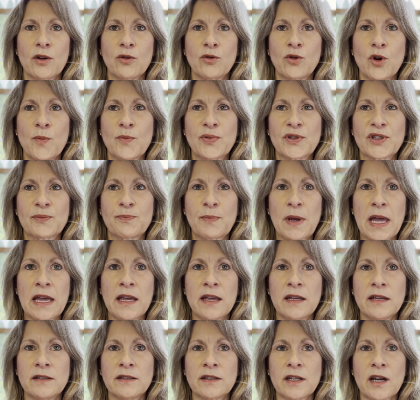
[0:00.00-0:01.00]
groups
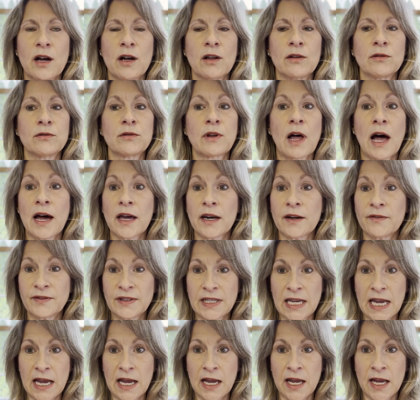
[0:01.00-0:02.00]
spend a lot of
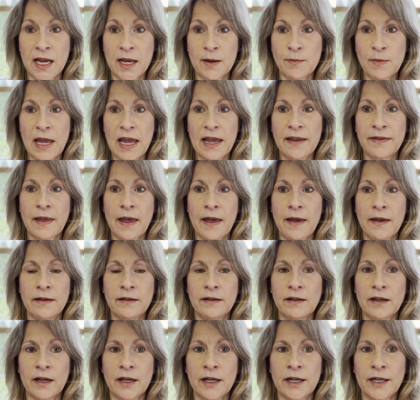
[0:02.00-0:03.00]
time and
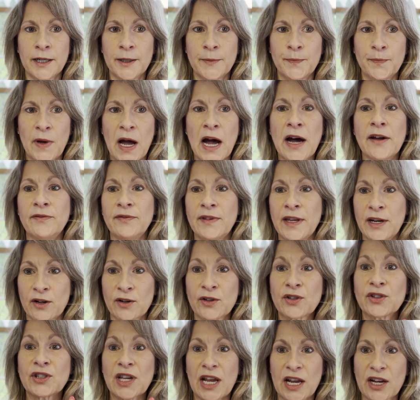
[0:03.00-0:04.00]
then on
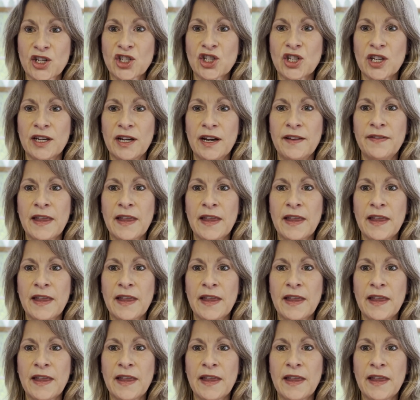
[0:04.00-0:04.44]
their section,